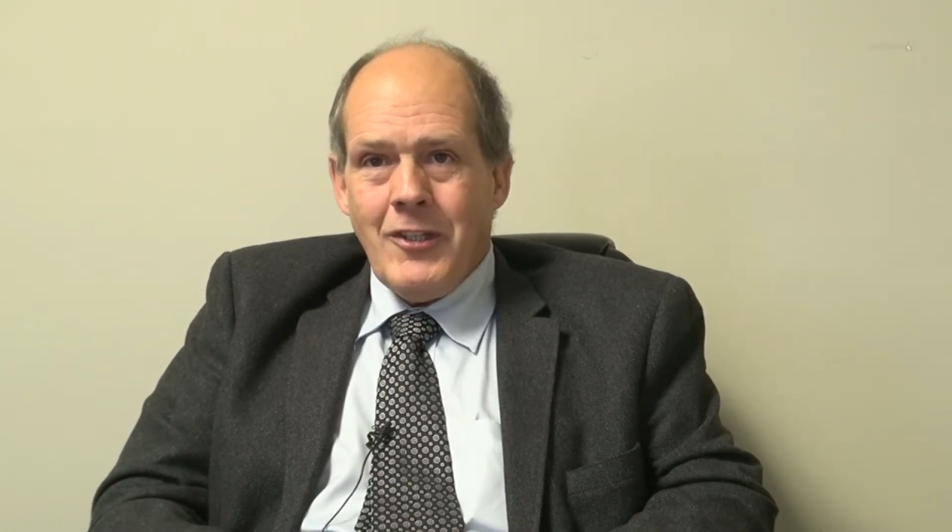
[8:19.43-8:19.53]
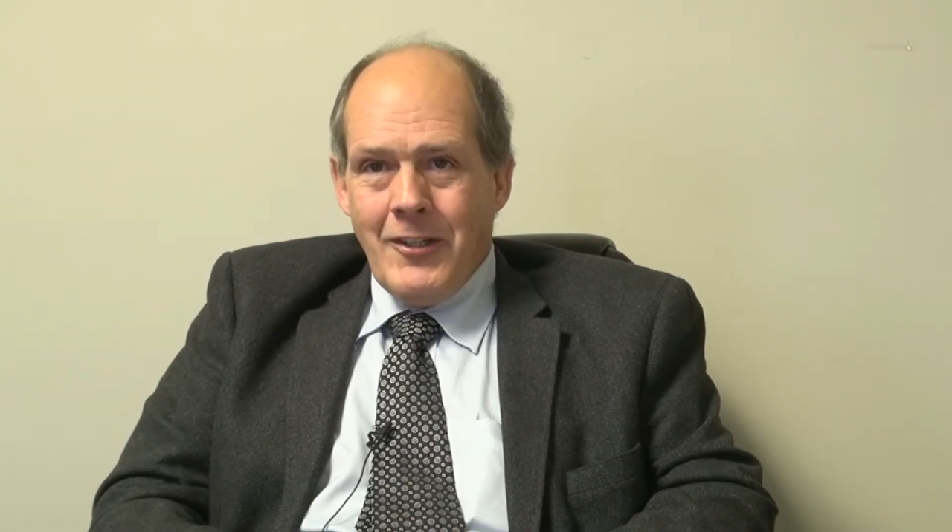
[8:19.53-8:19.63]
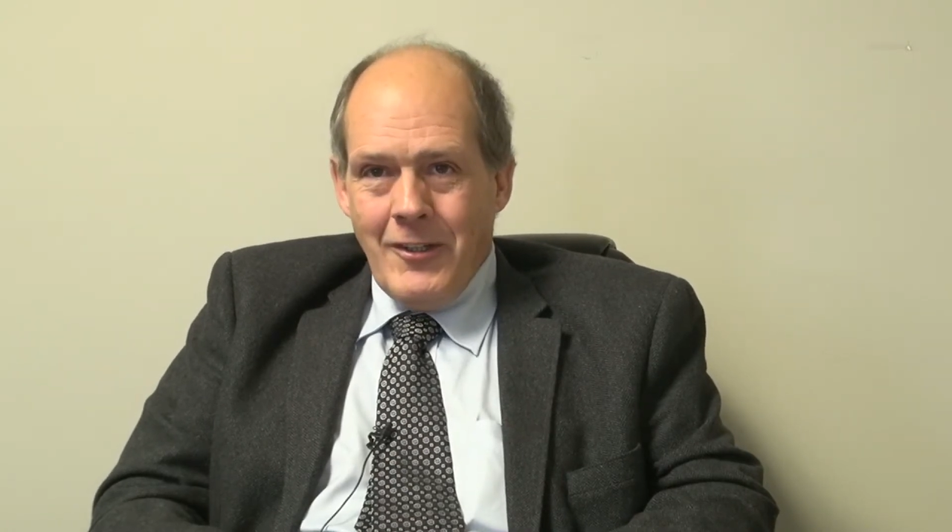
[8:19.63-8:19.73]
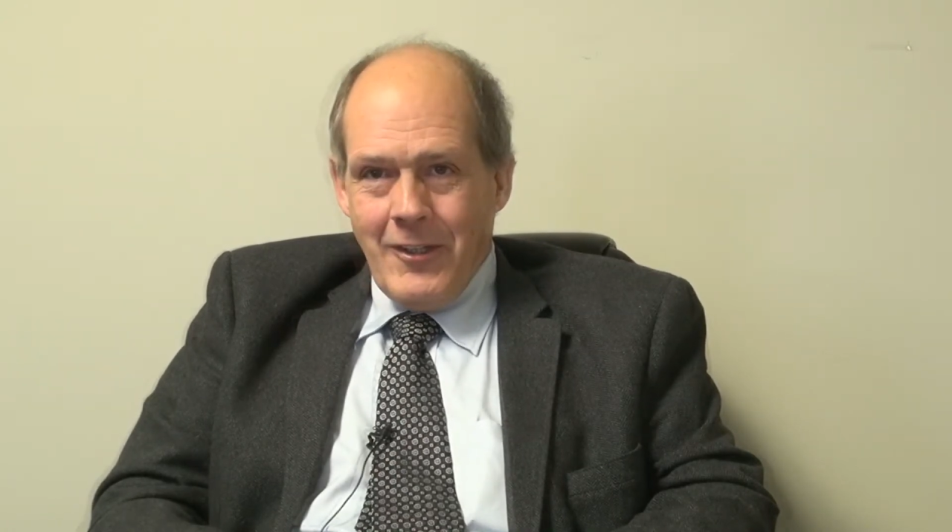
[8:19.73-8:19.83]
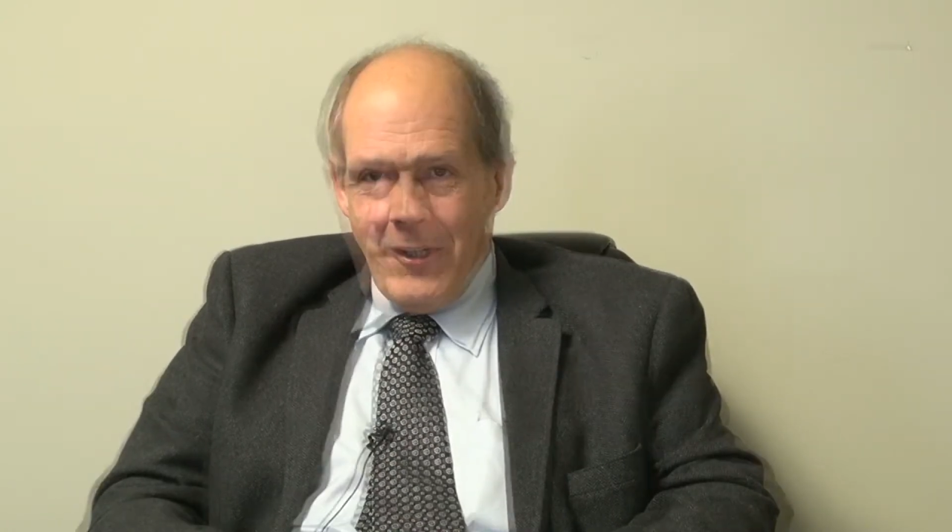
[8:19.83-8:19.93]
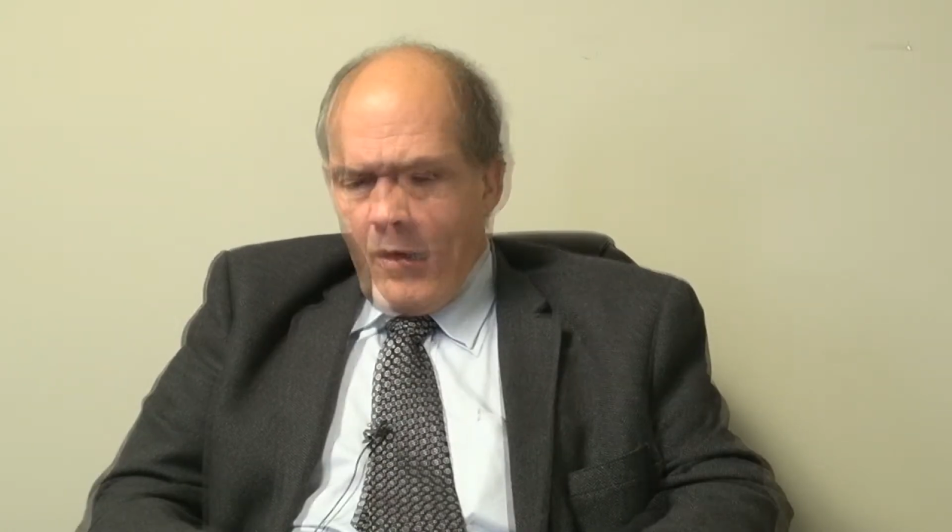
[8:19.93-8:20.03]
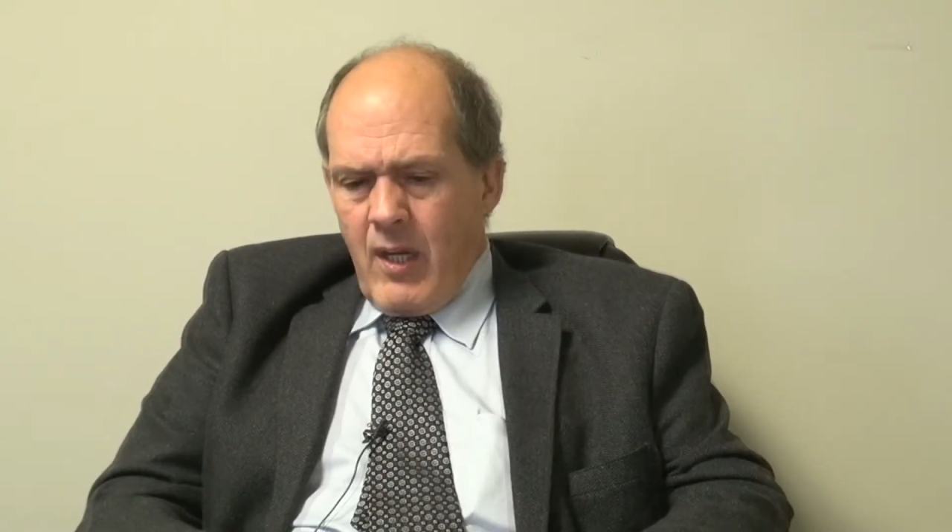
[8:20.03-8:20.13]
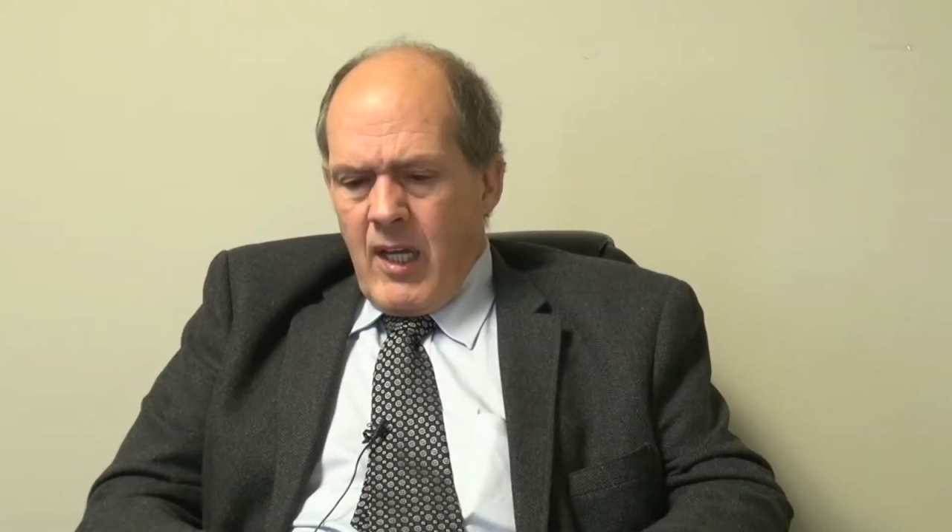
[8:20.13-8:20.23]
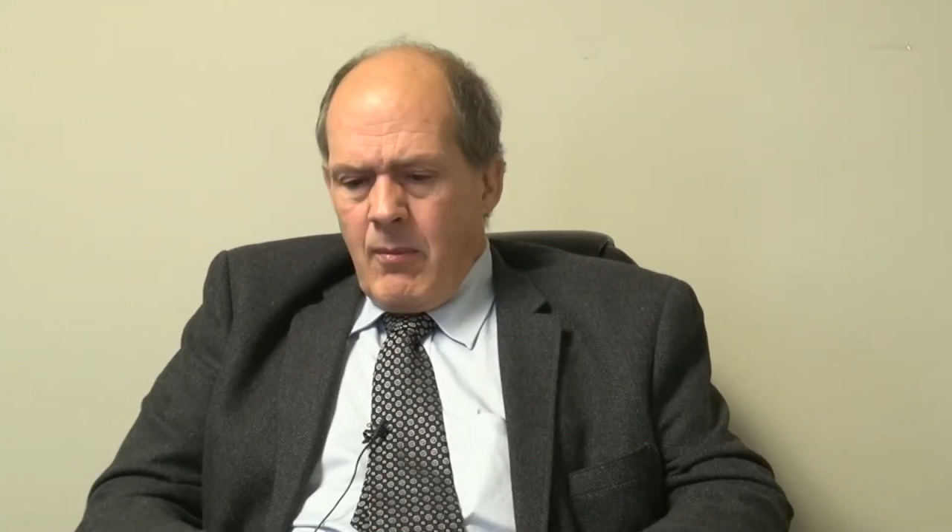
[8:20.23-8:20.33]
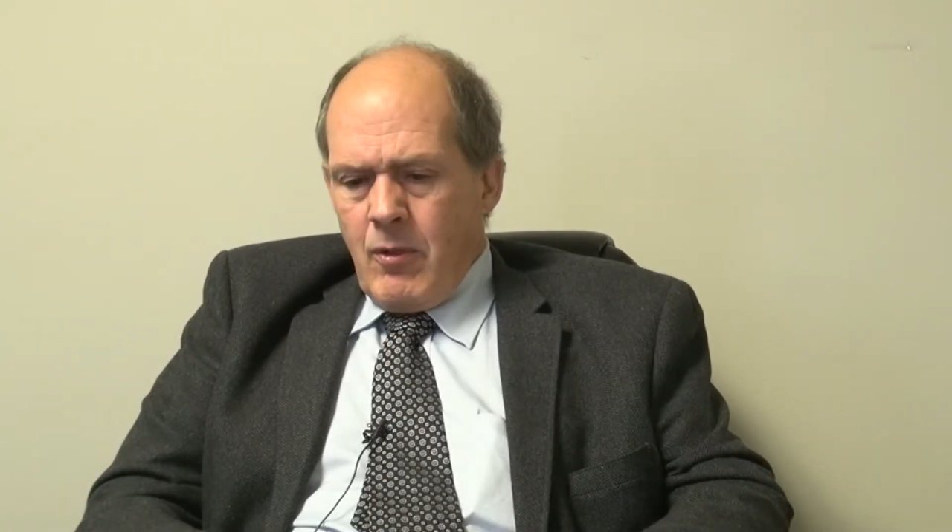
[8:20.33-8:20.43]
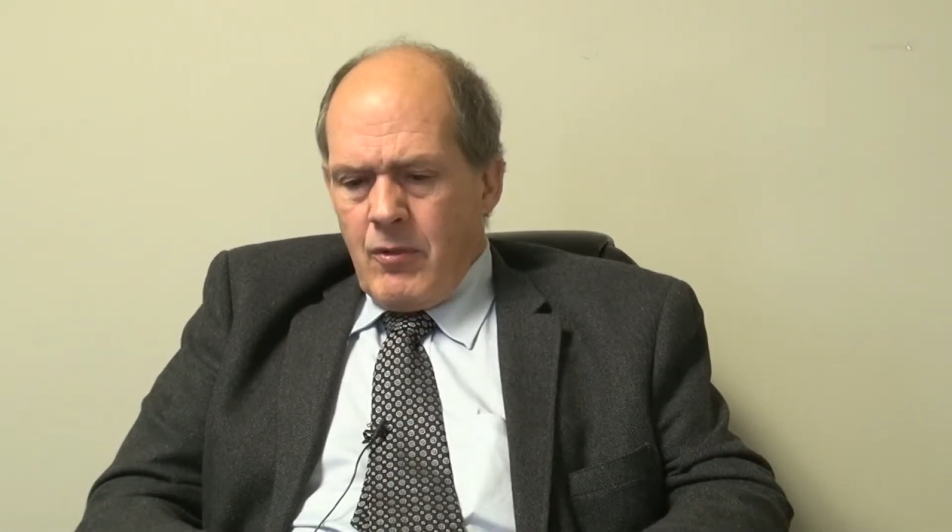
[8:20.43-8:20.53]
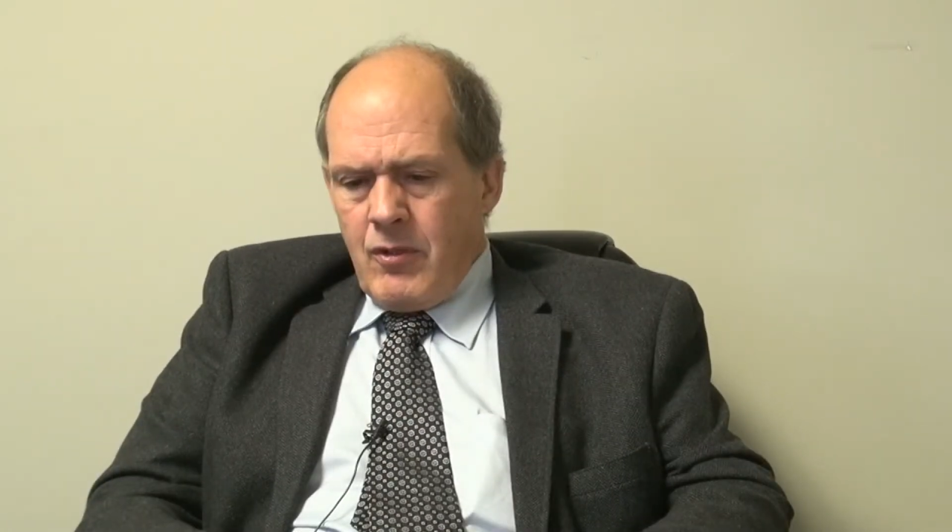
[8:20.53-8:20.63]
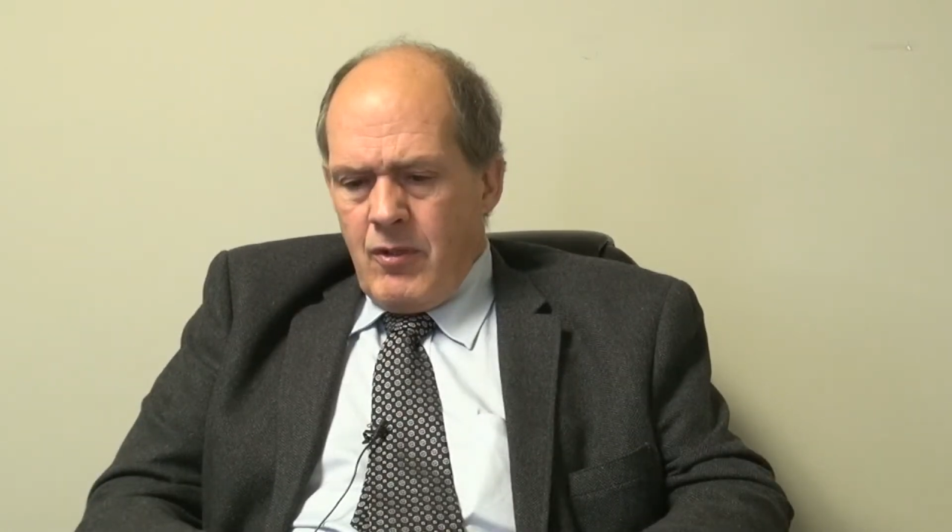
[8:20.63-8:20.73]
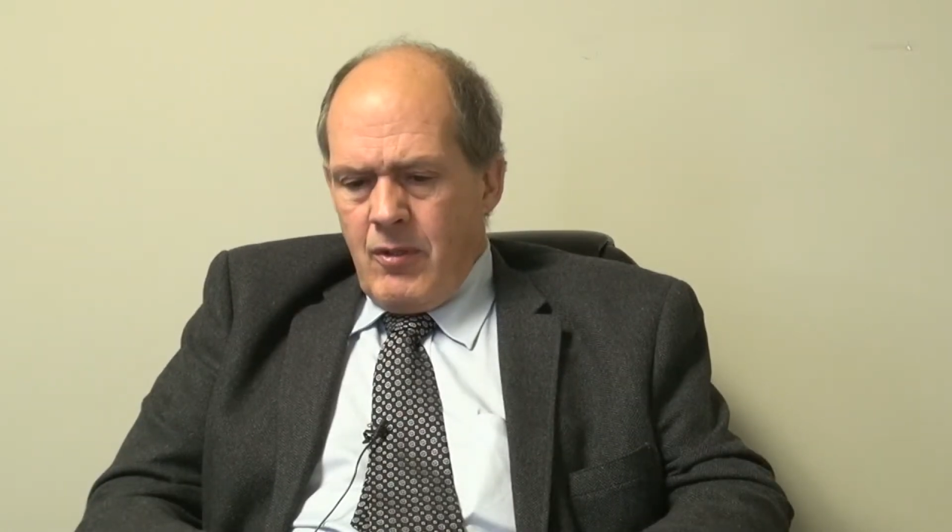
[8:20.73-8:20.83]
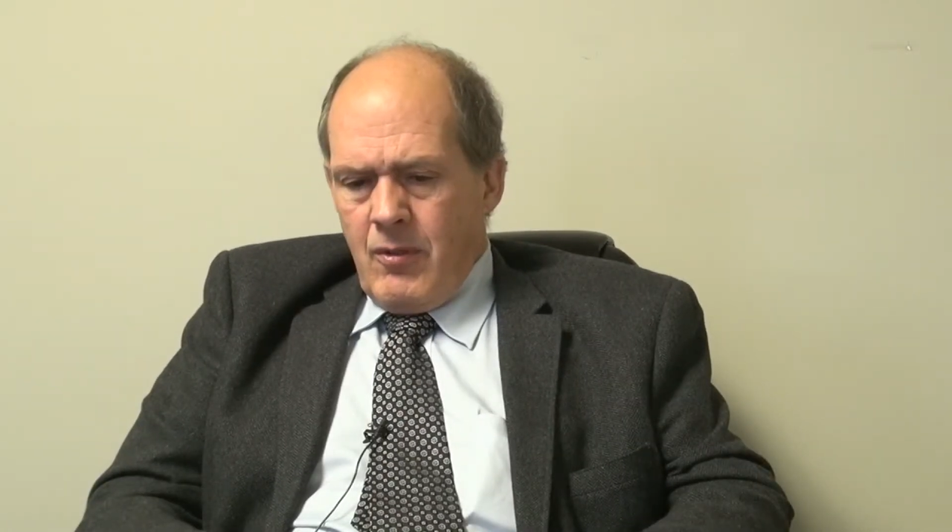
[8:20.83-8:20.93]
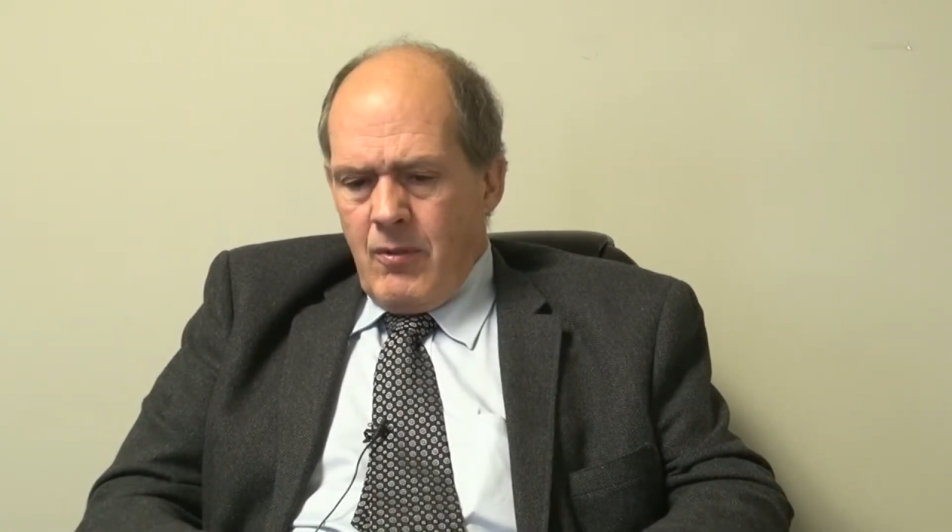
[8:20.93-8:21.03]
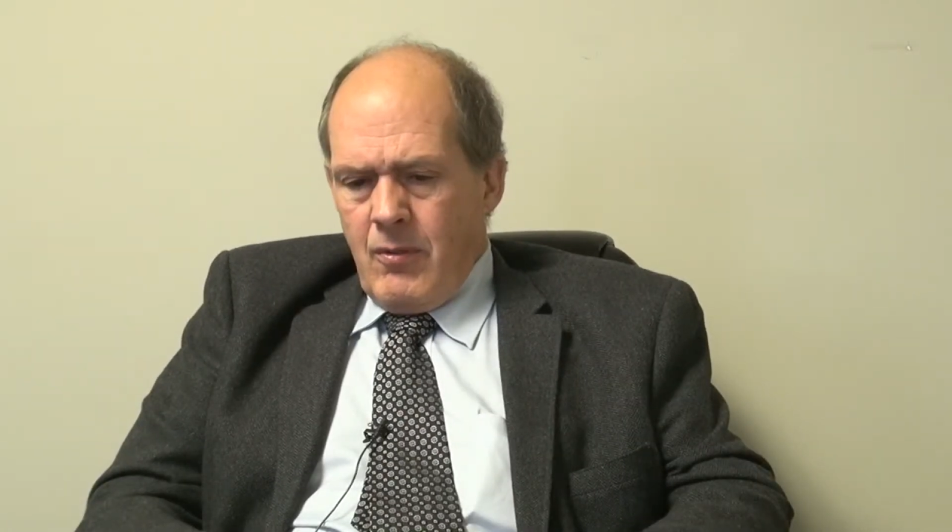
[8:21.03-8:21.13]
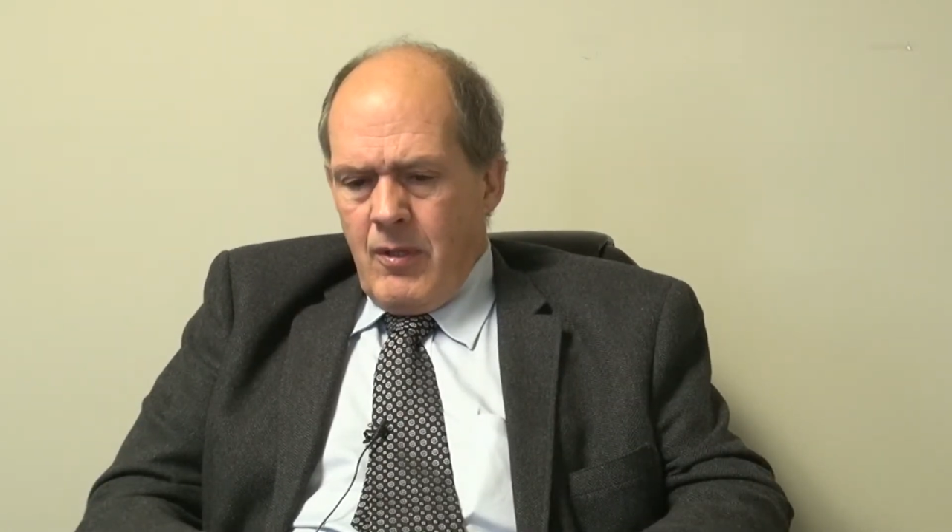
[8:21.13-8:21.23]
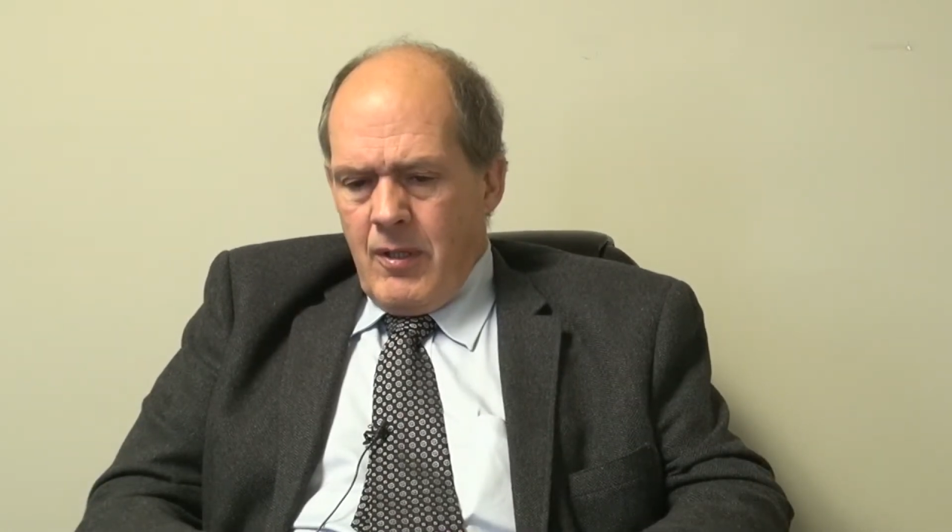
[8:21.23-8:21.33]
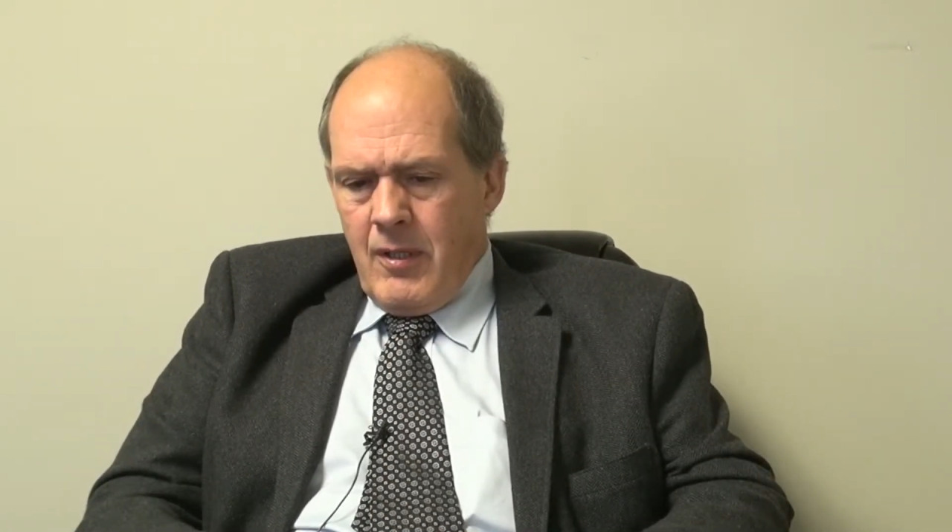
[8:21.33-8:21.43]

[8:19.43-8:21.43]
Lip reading: We were able to